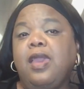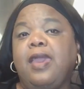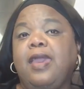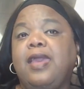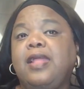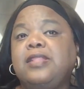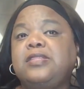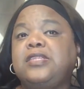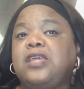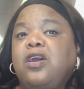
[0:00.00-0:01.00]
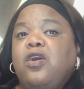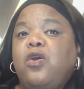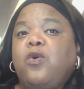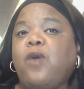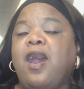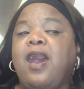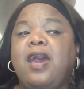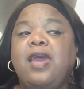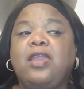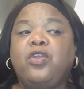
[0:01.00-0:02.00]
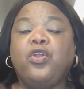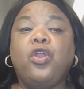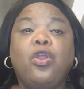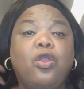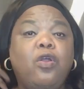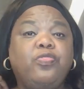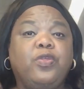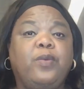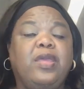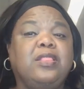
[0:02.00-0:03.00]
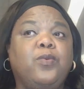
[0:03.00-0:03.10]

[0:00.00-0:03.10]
And so I curled the wig.